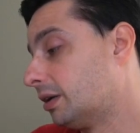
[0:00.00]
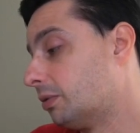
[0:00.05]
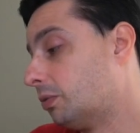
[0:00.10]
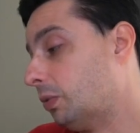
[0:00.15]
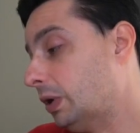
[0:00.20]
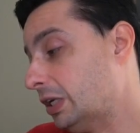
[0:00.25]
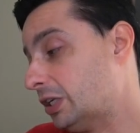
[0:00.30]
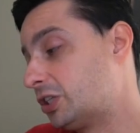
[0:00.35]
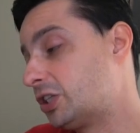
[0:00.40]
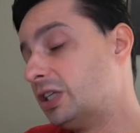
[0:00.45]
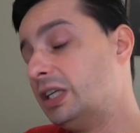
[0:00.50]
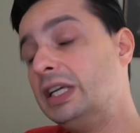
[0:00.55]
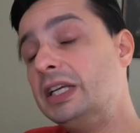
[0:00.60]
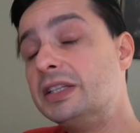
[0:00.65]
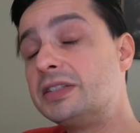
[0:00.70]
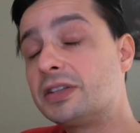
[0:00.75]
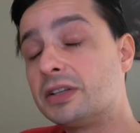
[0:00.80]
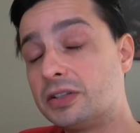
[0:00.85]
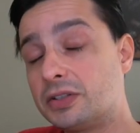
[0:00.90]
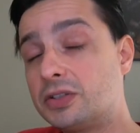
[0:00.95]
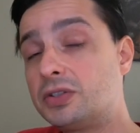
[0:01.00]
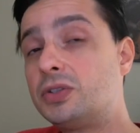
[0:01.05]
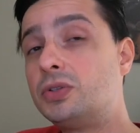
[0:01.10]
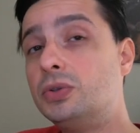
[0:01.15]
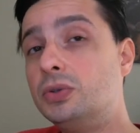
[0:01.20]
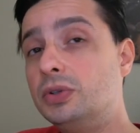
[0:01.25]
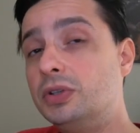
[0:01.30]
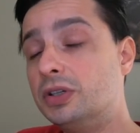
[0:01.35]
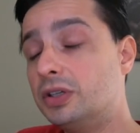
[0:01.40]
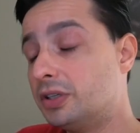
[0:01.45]
which leads us
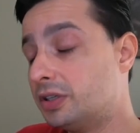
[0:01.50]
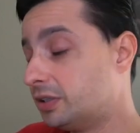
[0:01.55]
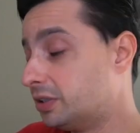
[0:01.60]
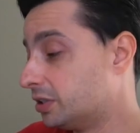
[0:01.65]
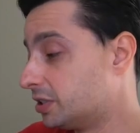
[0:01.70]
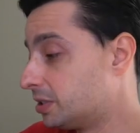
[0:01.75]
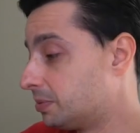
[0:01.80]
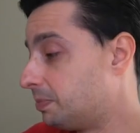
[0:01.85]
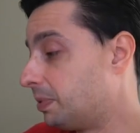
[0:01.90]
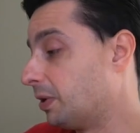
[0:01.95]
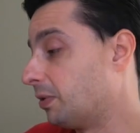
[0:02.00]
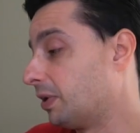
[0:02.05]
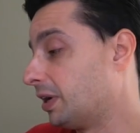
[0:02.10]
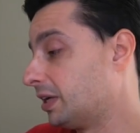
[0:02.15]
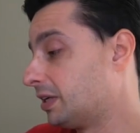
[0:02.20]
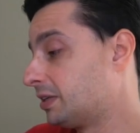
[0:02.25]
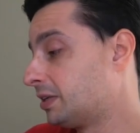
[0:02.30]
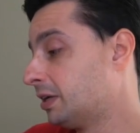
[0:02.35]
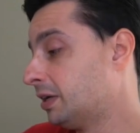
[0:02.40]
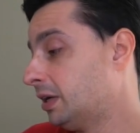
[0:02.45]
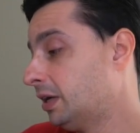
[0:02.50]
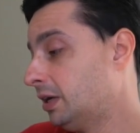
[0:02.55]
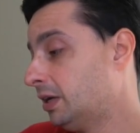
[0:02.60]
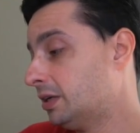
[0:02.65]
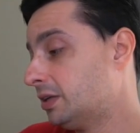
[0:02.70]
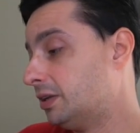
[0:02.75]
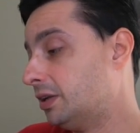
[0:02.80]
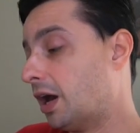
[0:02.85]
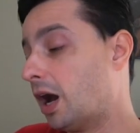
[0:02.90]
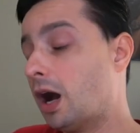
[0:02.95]
to the spirit.
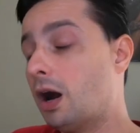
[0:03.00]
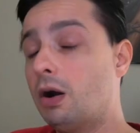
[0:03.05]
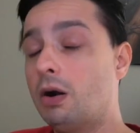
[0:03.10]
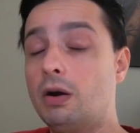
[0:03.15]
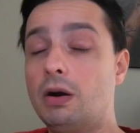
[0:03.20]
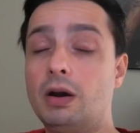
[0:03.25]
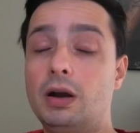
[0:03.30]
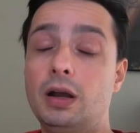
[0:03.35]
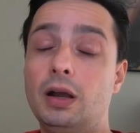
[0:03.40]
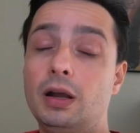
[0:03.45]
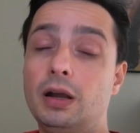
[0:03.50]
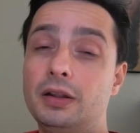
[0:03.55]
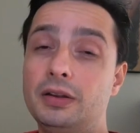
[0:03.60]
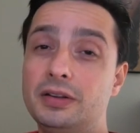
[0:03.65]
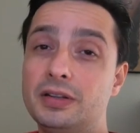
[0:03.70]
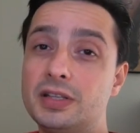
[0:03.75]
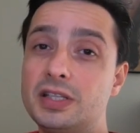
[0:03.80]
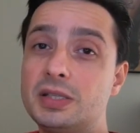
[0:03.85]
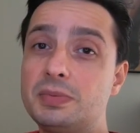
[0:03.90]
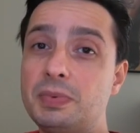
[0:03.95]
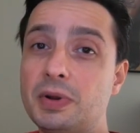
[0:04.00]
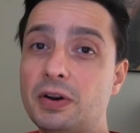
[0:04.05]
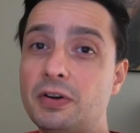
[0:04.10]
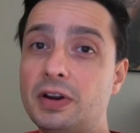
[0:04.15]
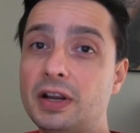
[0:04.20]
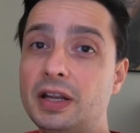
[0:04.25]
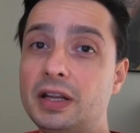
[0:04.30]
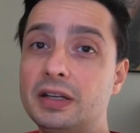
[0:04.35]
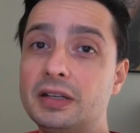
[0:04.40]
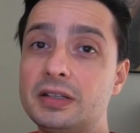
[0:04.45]
Now, the
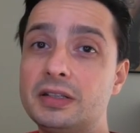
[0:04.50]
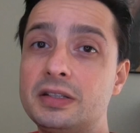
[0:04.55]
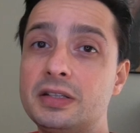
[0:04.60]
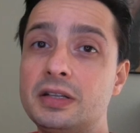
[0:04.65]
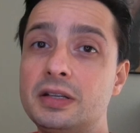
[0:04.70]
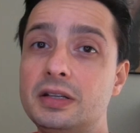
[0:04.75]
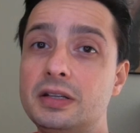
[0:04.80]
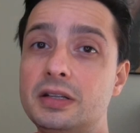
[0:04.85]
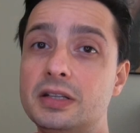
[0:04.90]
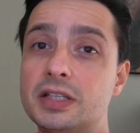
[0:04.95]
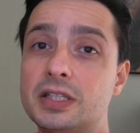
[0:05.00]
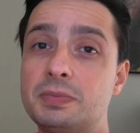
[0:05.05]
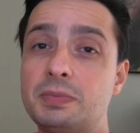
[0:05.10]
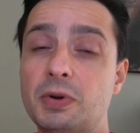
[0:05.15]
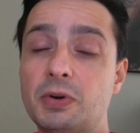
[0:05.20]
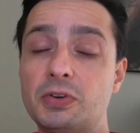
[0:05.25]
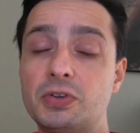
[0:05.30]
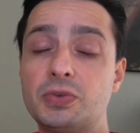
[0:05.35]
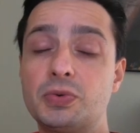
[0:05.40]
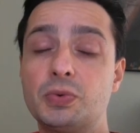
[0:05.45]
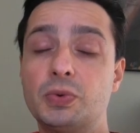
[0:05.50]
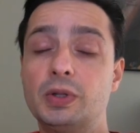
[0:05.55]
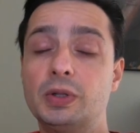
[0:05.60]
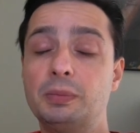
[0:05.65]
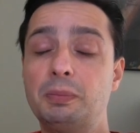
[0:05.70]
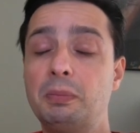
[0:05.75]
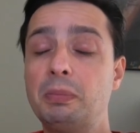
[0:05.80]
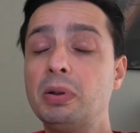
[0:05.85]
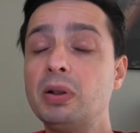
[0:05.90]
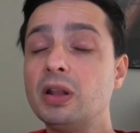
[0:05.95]
spiritual
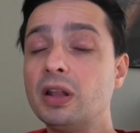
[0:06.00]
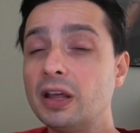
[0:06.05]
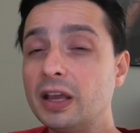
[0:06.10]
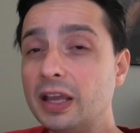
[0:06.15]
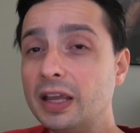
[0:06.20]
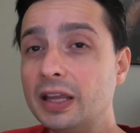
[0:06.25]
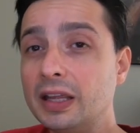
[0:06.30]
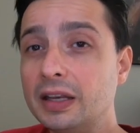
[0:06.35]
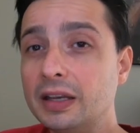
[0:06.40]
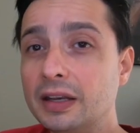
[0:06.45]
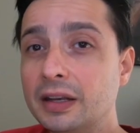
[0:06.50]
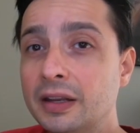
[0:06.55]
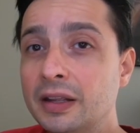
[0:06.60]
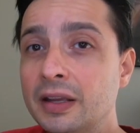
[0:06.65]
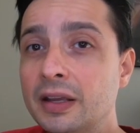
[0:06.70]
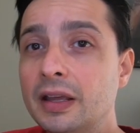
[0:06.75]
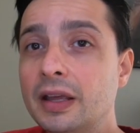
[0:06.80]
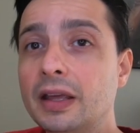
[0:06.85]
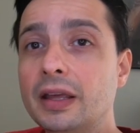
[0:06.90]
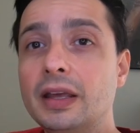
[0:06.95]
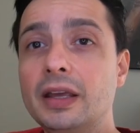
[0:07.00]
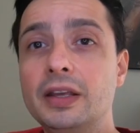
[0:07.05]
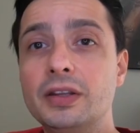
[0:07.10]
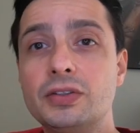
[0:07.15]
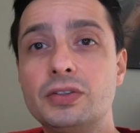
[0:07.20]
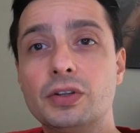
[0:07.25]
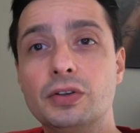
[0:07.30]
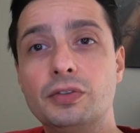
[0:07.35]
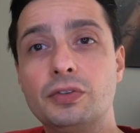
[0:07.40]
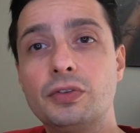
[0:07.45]
plane
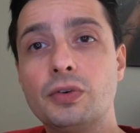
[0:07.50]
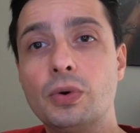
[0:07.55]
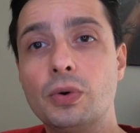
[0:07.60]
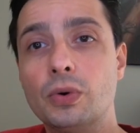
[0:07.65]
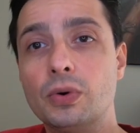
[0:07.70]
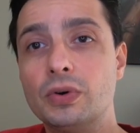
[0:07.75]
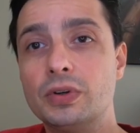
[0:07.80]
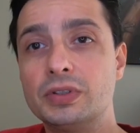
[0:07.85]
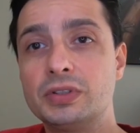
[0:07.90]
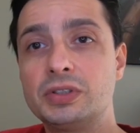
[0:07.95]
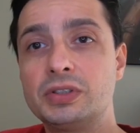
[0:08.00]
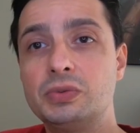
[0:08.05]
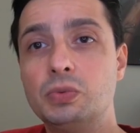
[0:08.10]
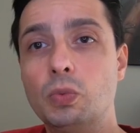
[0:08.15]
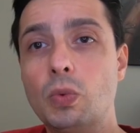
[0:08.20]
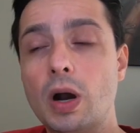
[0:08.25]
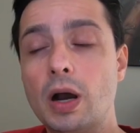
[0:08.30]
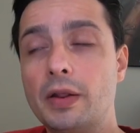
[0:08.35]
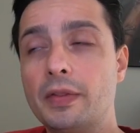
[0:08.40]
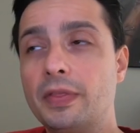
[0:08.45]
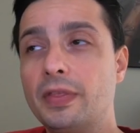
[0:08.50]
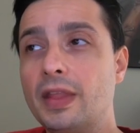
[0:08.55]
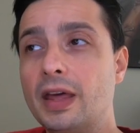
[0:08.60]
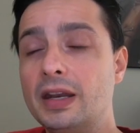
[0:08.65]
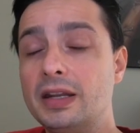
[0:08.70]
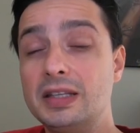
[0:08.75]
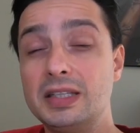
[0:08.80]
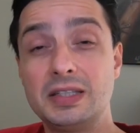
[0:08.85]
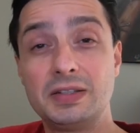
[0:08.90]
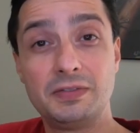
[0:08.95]
is of course one
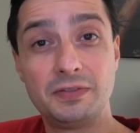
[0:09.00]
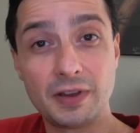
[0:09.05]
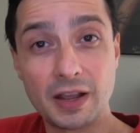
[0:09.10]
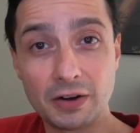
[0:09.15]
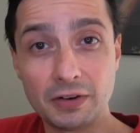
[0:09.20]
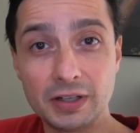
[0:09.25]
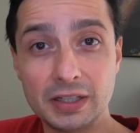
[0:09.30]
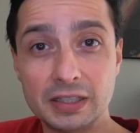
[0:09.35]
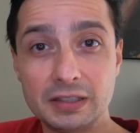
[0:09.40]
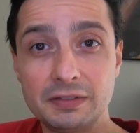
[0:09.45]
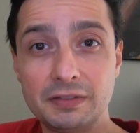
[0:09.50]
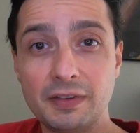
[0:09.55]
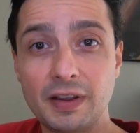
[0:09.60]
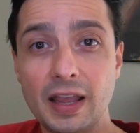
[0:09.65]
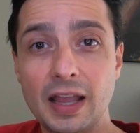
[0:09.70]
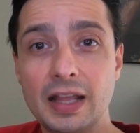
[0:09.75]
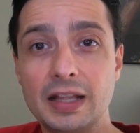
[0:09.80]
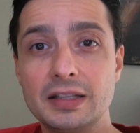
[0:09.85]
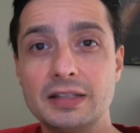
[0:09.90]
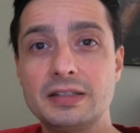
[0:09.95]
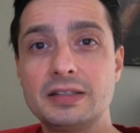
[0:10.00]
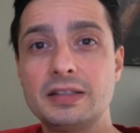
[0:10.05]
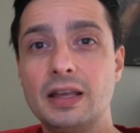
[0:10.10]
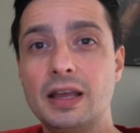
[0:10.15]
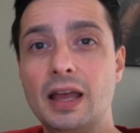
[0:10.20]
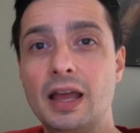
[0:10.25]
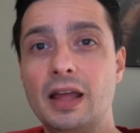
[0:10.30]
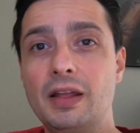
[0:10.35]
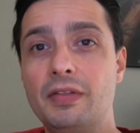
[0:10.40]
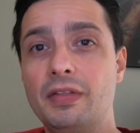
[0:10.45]
that is very advanced
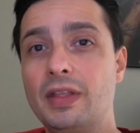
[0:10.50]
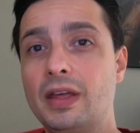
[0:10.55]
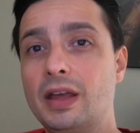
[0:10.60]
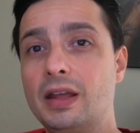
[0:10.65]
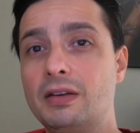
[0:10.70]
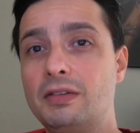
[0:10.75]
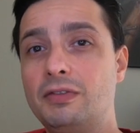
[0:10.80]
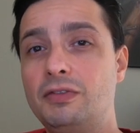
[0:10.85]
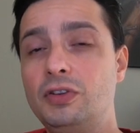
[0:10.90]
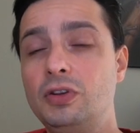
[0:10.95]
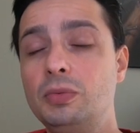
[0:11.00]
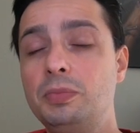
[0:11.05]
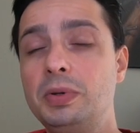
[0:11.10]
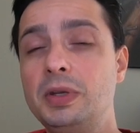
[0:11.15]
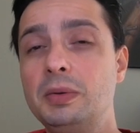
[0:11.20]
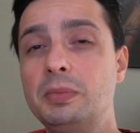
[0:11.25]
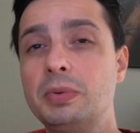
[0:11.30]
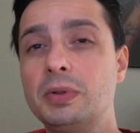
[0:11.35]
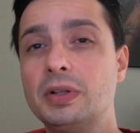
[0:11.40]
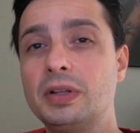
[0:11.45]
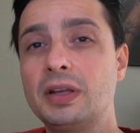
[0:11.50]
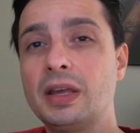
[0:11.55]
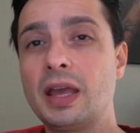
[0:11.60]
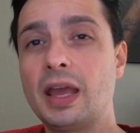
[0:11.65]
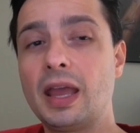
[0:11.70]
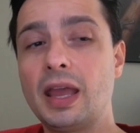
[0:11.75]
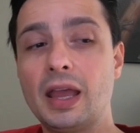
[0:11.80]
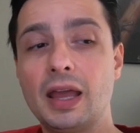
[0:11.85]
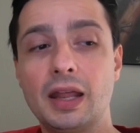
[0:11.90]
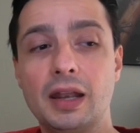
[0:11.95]
and that few people
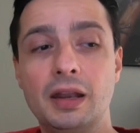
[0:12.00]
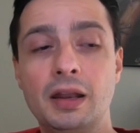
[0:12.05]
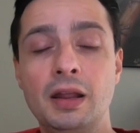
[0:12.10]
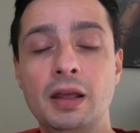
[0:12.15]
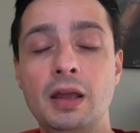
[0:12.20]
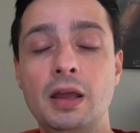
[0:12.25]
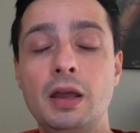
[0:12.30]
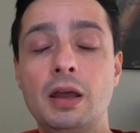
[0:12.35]
can